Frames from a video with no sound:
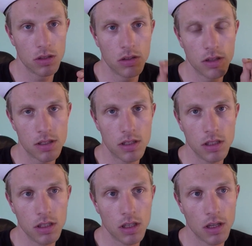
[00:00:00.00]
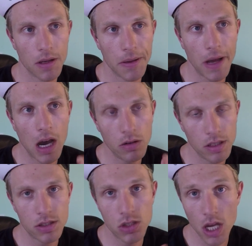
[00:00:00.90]
You can see how
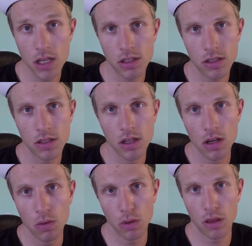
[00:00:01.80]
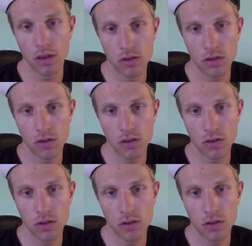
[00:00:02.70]
this changes with